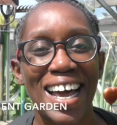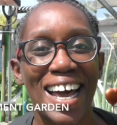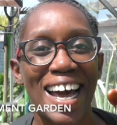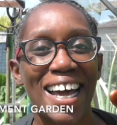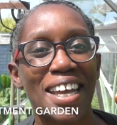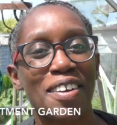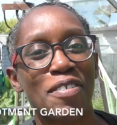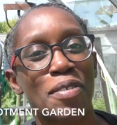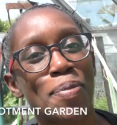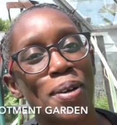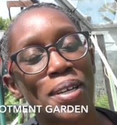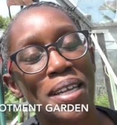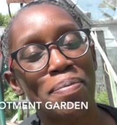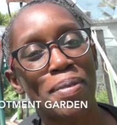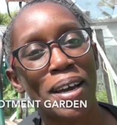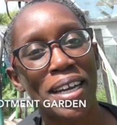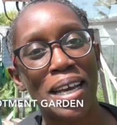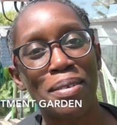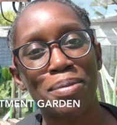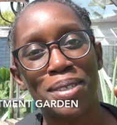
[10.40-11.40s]
Hi everybody,
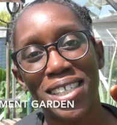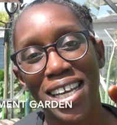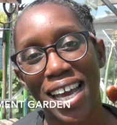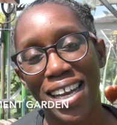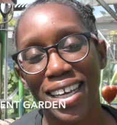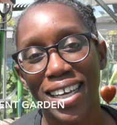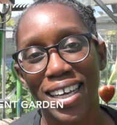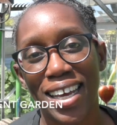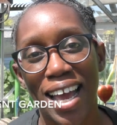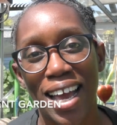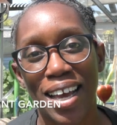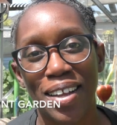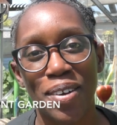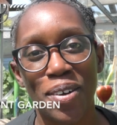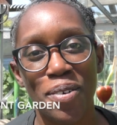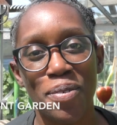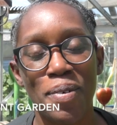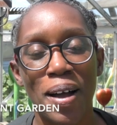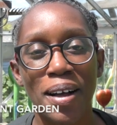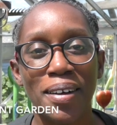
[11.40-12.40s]
my name's Jenny
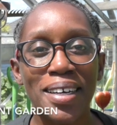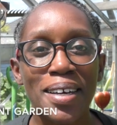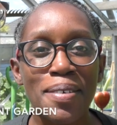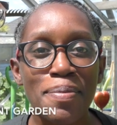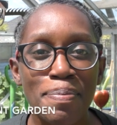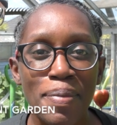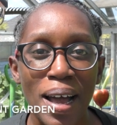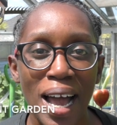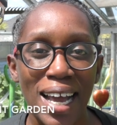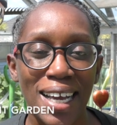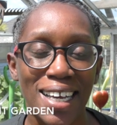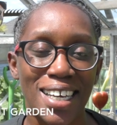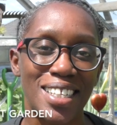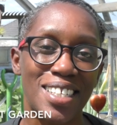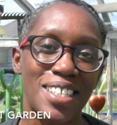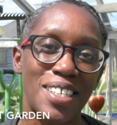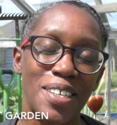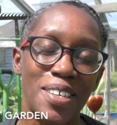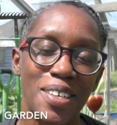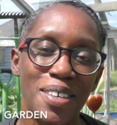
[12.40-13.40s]
and welcome back
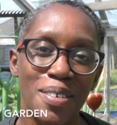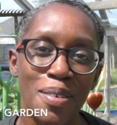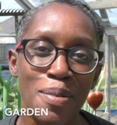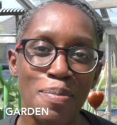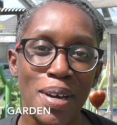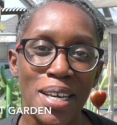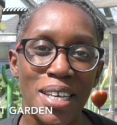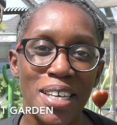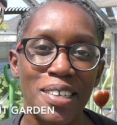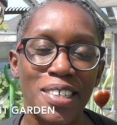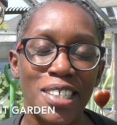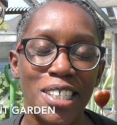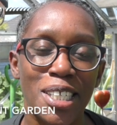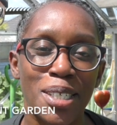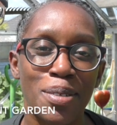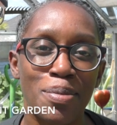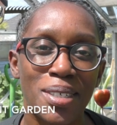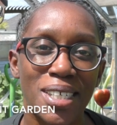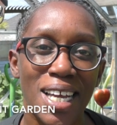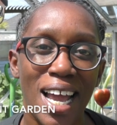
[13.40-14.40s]
to my
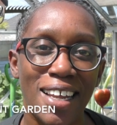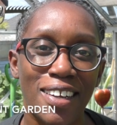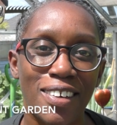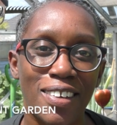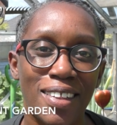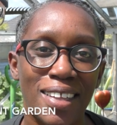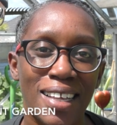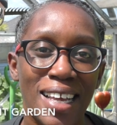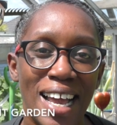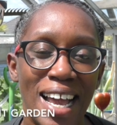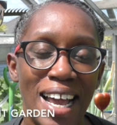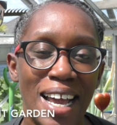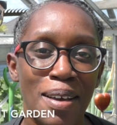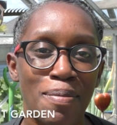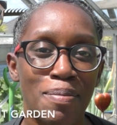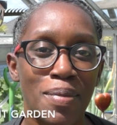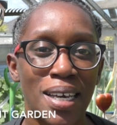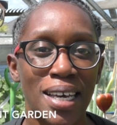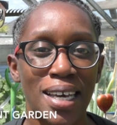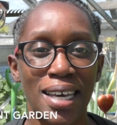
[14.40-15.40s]
YouTube channel.
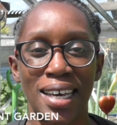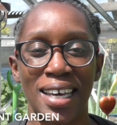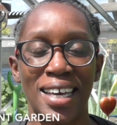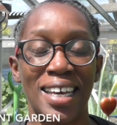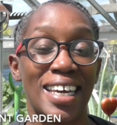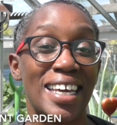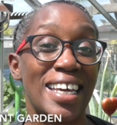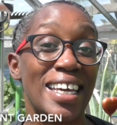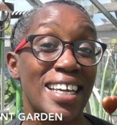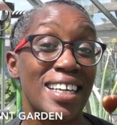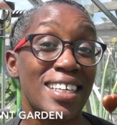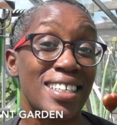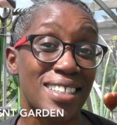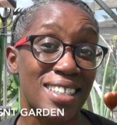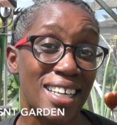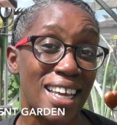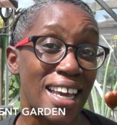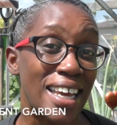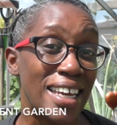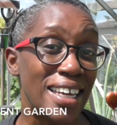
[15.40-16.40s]
It
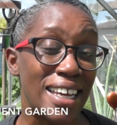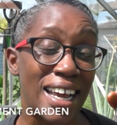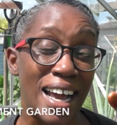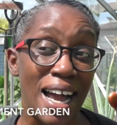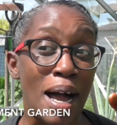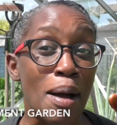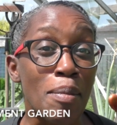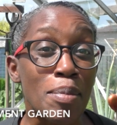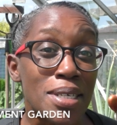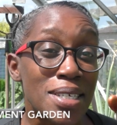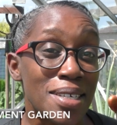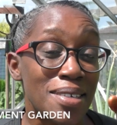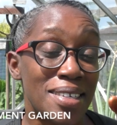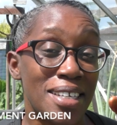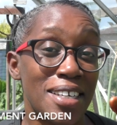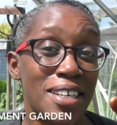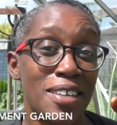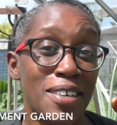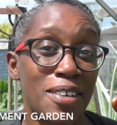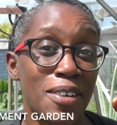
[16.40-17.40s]
is an
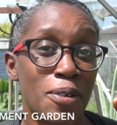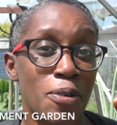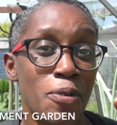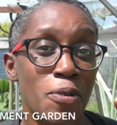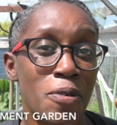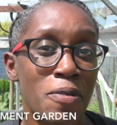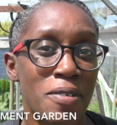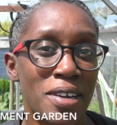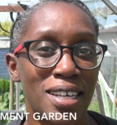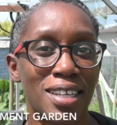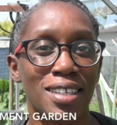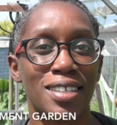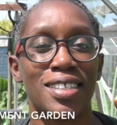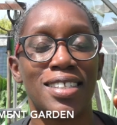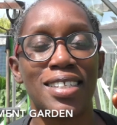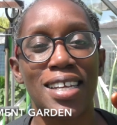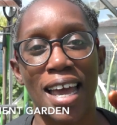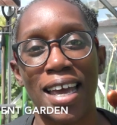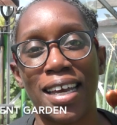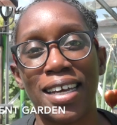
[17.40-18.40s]
absolutely
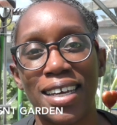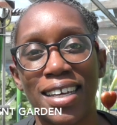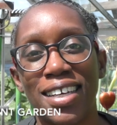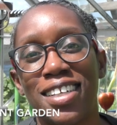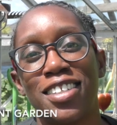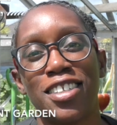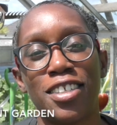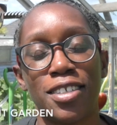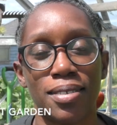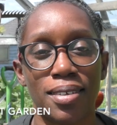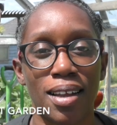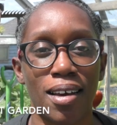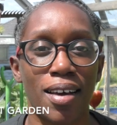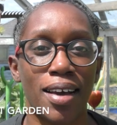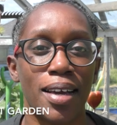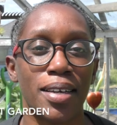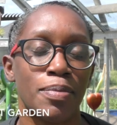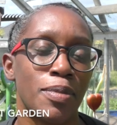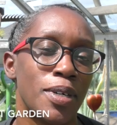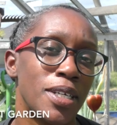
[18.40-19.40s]
glorious day in
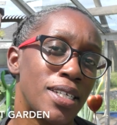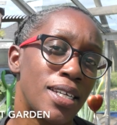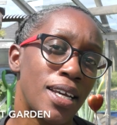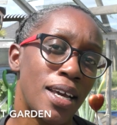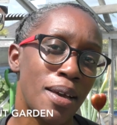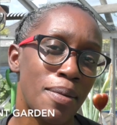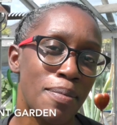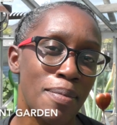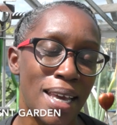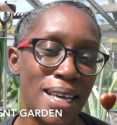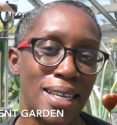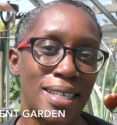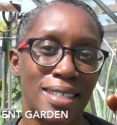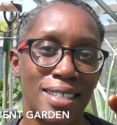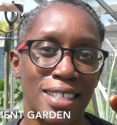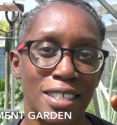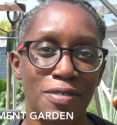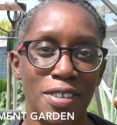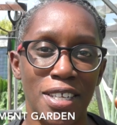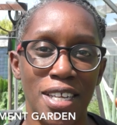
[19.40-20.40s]
July, which makes
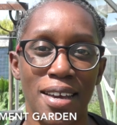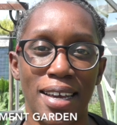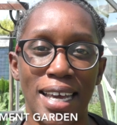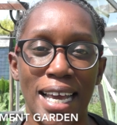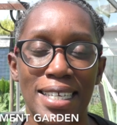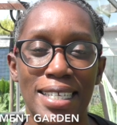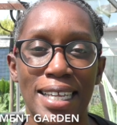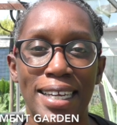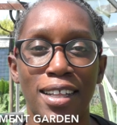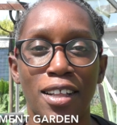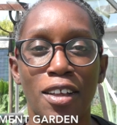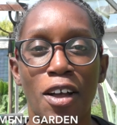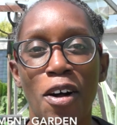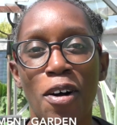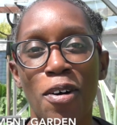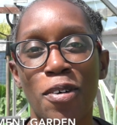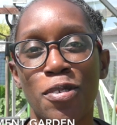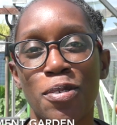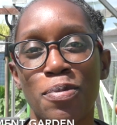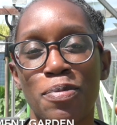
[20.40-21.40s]
this video, I guess, a little
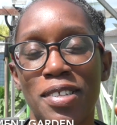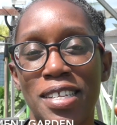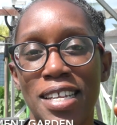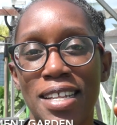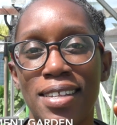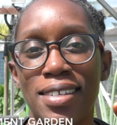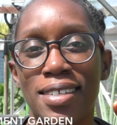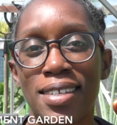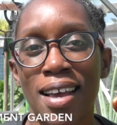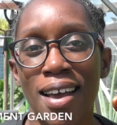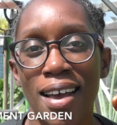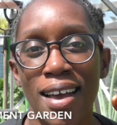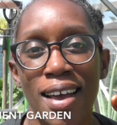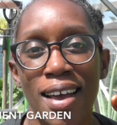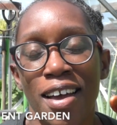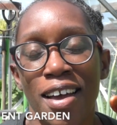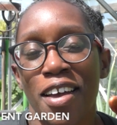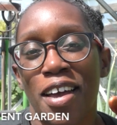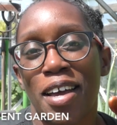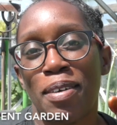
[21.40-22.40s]
odd since
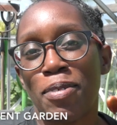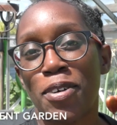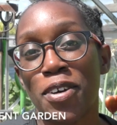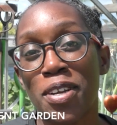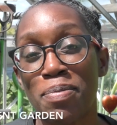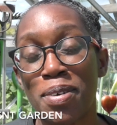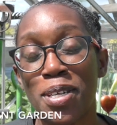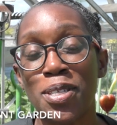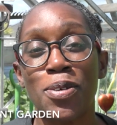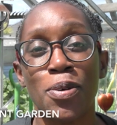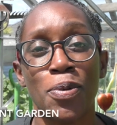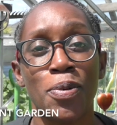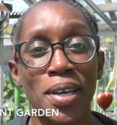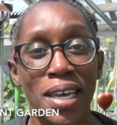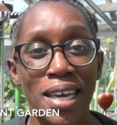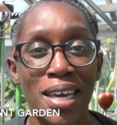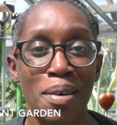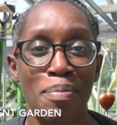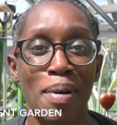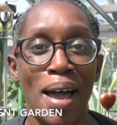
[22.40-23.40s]
I'm going to be
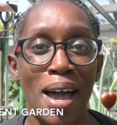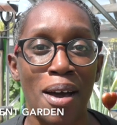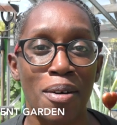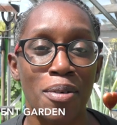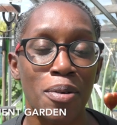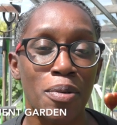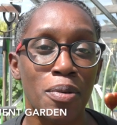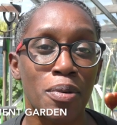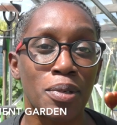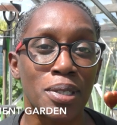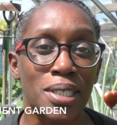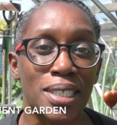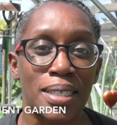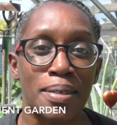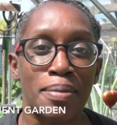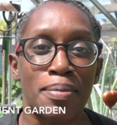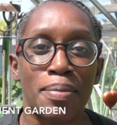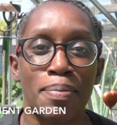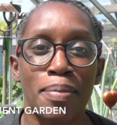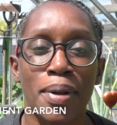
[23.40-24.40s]
talking about
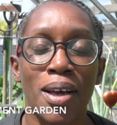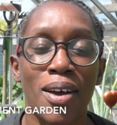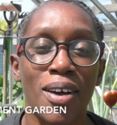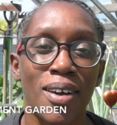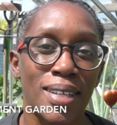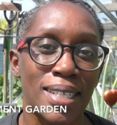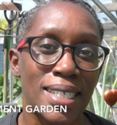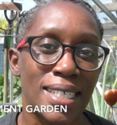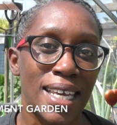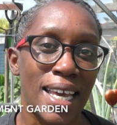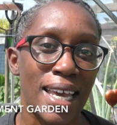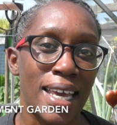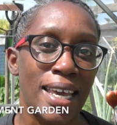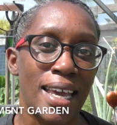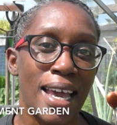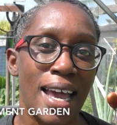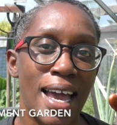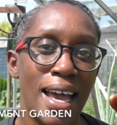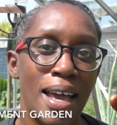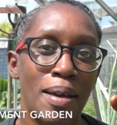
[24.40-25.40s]
autumn
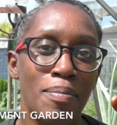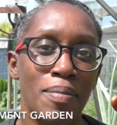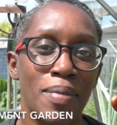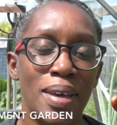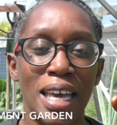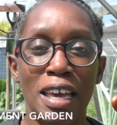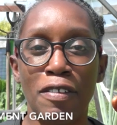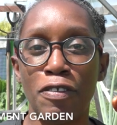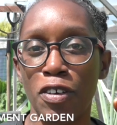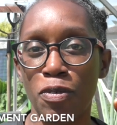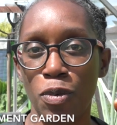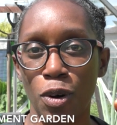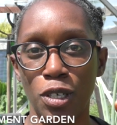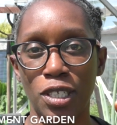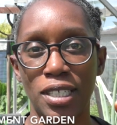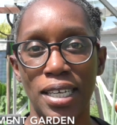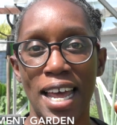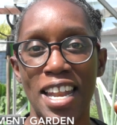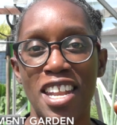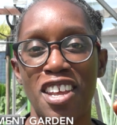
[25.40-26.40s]
planting. If you've
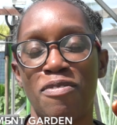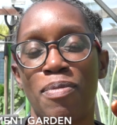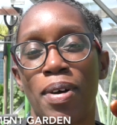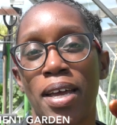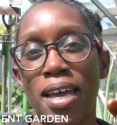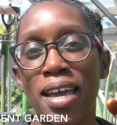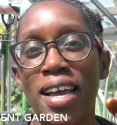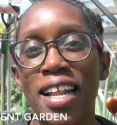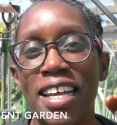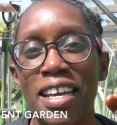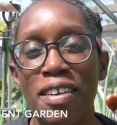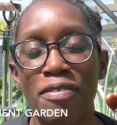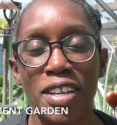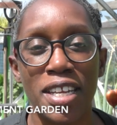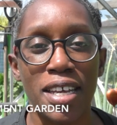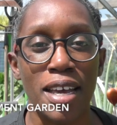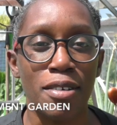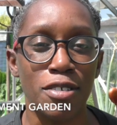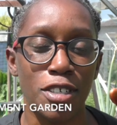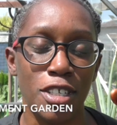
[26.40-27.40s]
watched any of my earlier
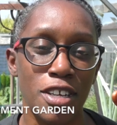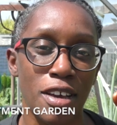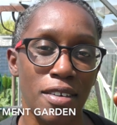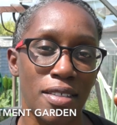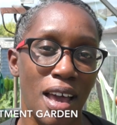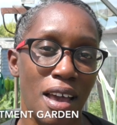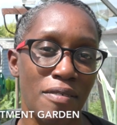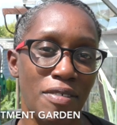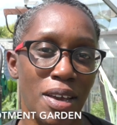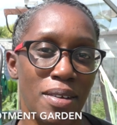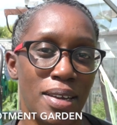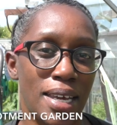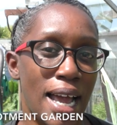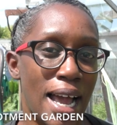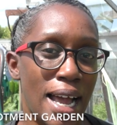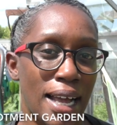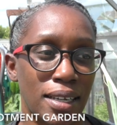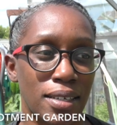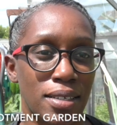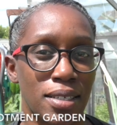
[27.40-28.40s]
videos, you know that I've only
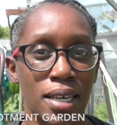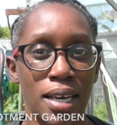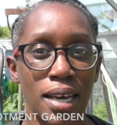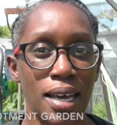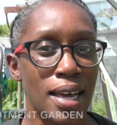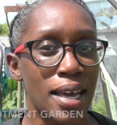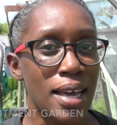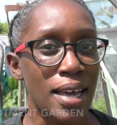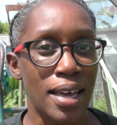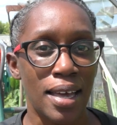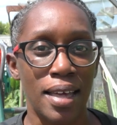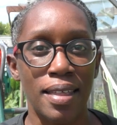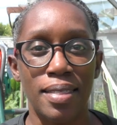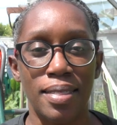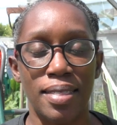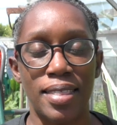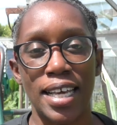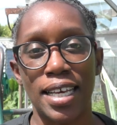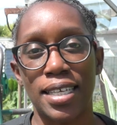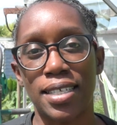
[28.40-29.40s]
had
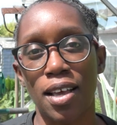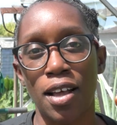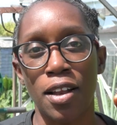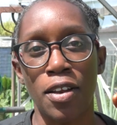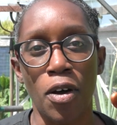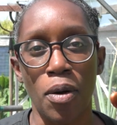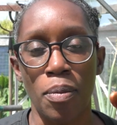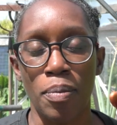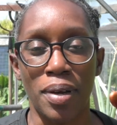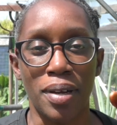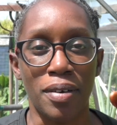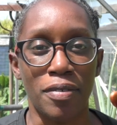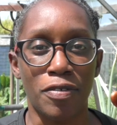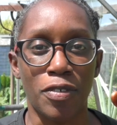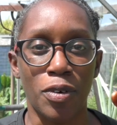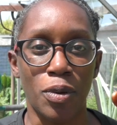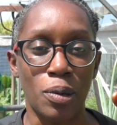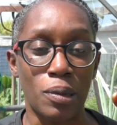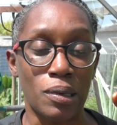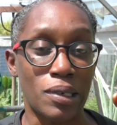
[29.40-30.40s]
this allotment
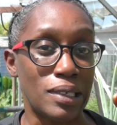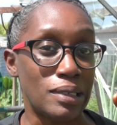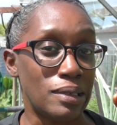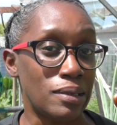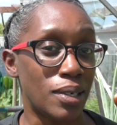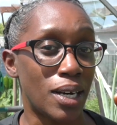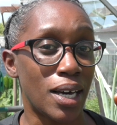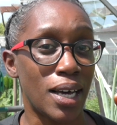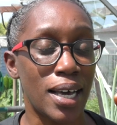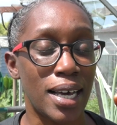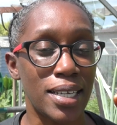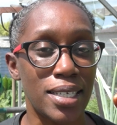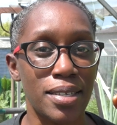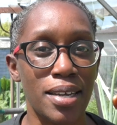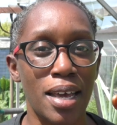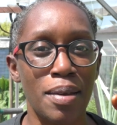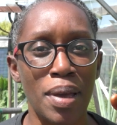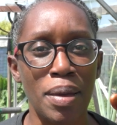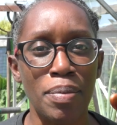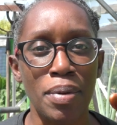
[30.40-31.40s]
for, I don't
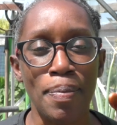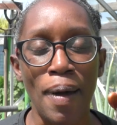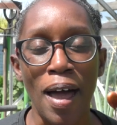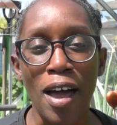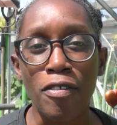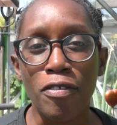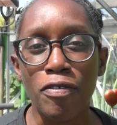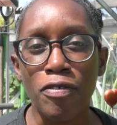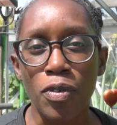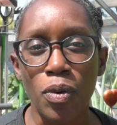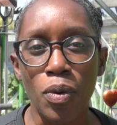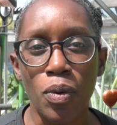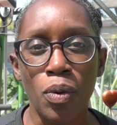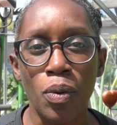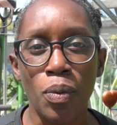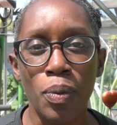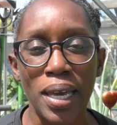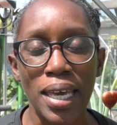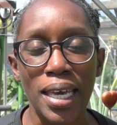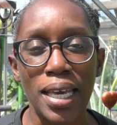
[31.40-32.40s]
know, maybe about
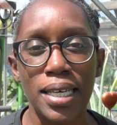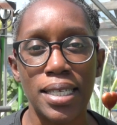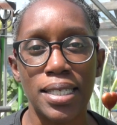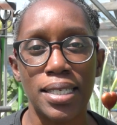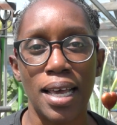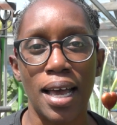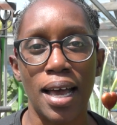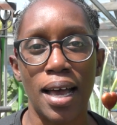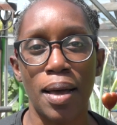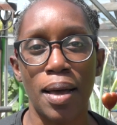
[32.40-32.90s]
4 weeks.